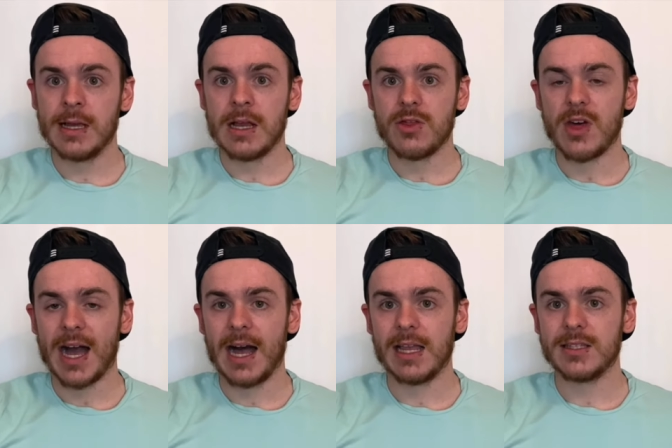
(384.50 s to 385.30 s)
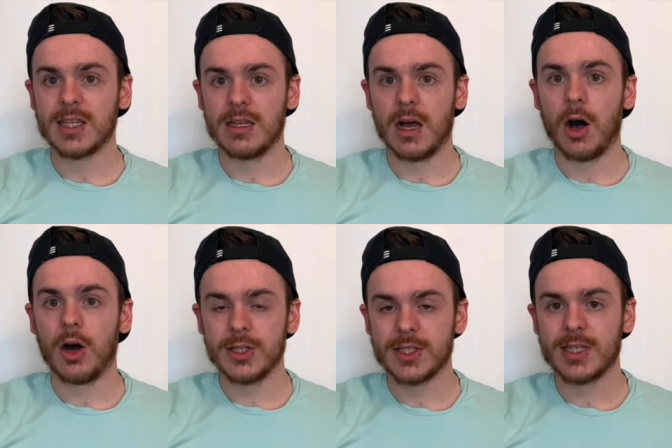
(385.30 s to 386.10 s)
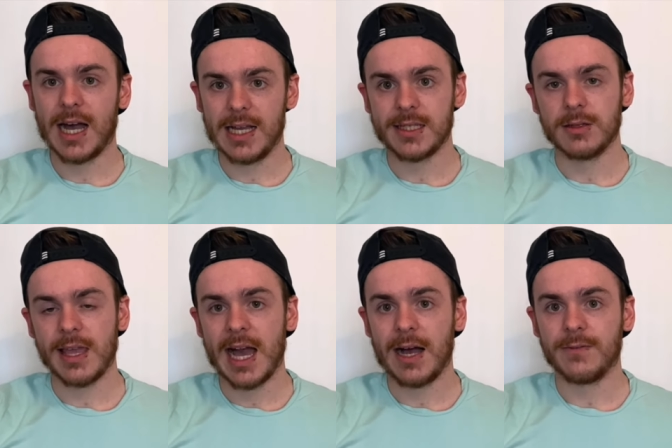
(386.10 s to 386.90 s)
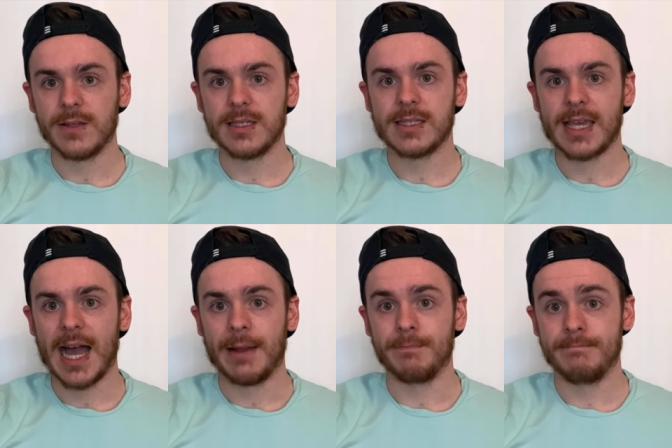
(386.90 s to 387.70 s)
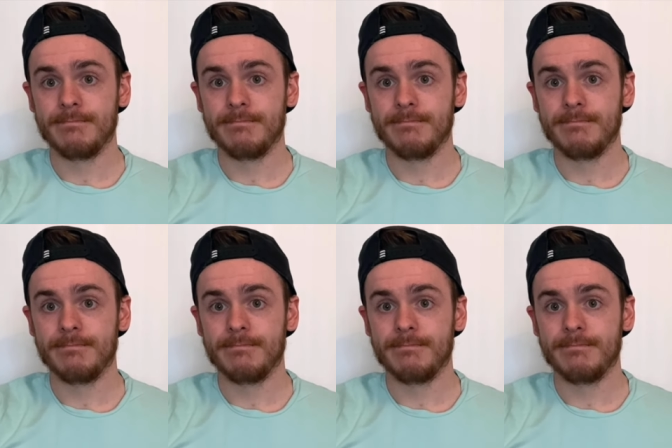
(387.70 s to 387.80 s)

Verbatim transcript: that us as elite athletes can.